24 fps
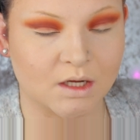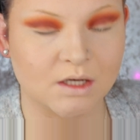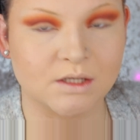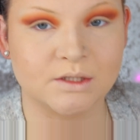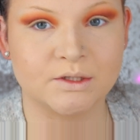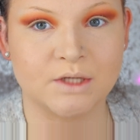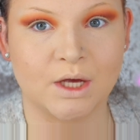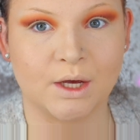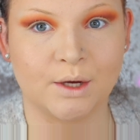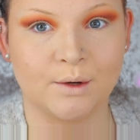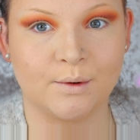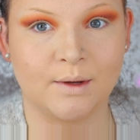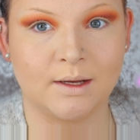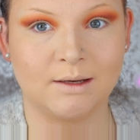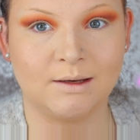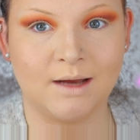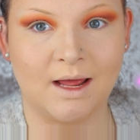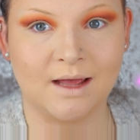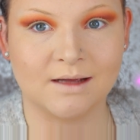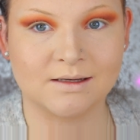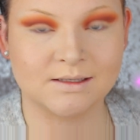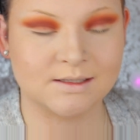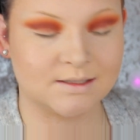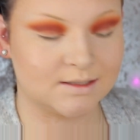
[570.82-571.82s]
So
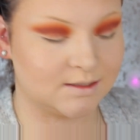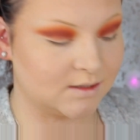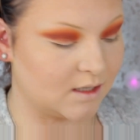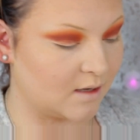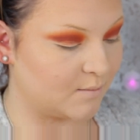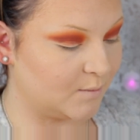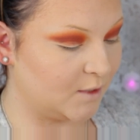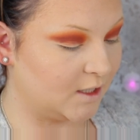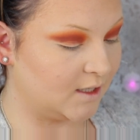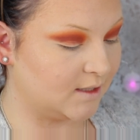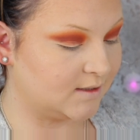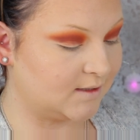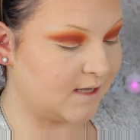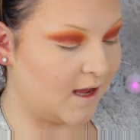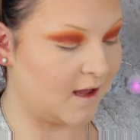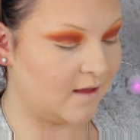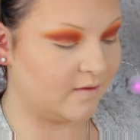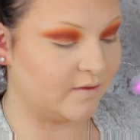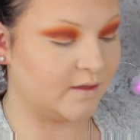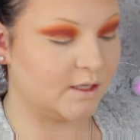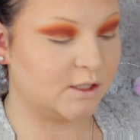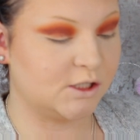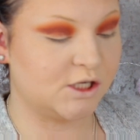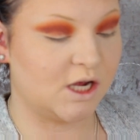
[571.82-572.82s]
next I'm going to
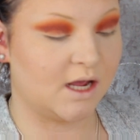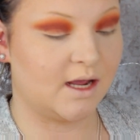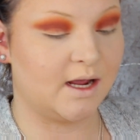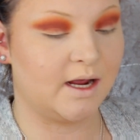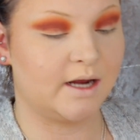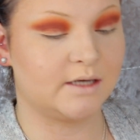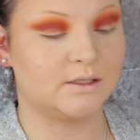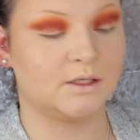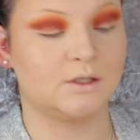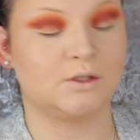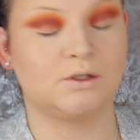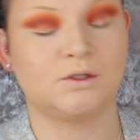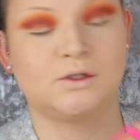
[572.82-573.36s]
take the shade